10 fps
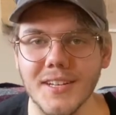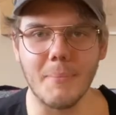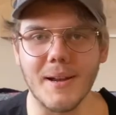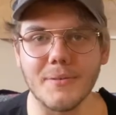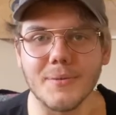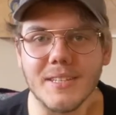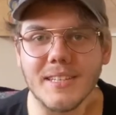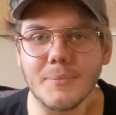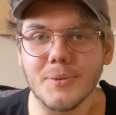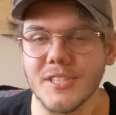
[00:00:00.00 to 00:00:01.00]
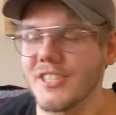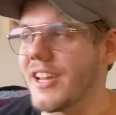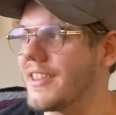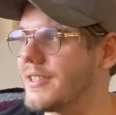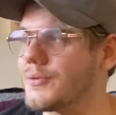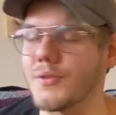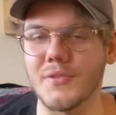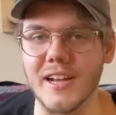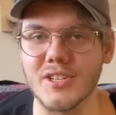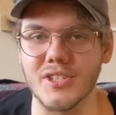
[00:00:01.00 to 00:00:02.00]
But I really appreciate this
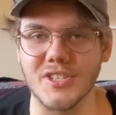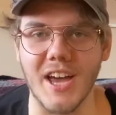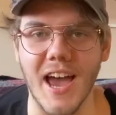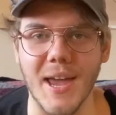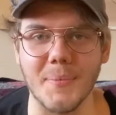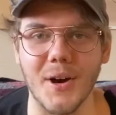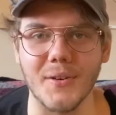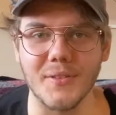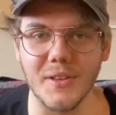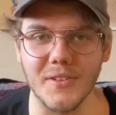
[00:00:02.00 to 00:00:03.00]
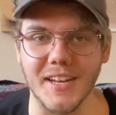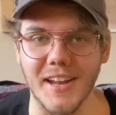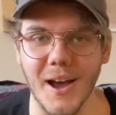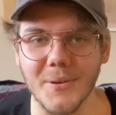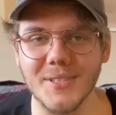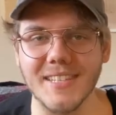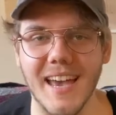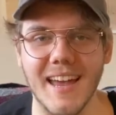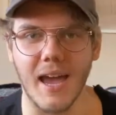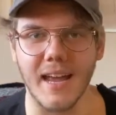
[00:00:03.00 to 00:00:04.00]
reflection time of living in a house
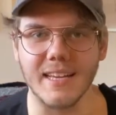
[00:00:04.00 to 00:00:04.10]
again